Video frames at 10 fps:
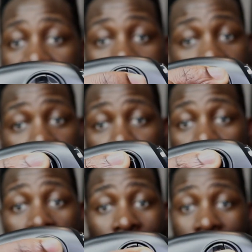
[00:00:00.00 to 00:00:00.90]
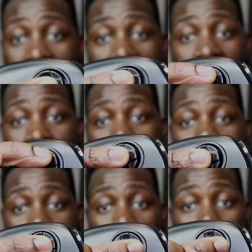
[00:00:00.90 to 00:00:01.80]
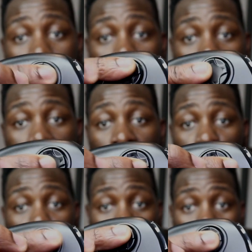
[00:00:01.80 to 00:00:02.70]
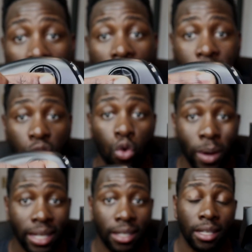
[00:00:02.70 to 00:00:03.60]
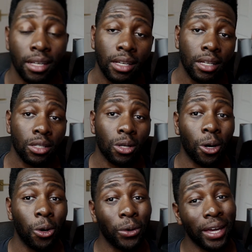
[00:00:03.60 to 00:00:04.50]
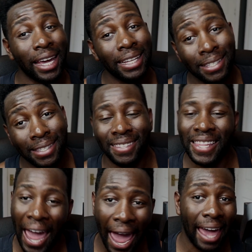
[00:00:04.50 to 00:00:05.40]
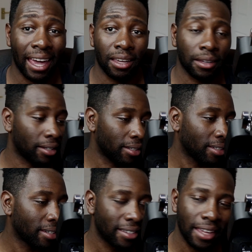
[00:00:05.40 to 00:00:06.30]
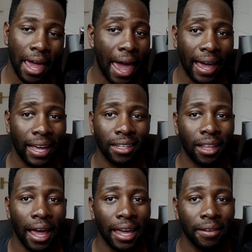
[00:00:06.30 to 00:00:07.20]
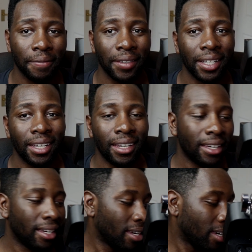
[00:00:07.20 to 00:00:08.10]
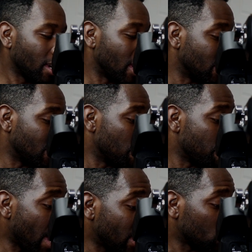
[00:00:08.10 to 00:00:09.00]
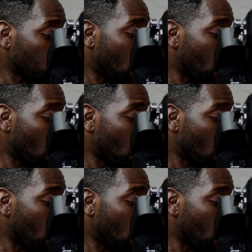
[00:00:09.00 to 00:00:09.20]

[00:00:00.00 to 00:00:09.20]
it's not gonna have that type of swerve to it. So it's, like, you may as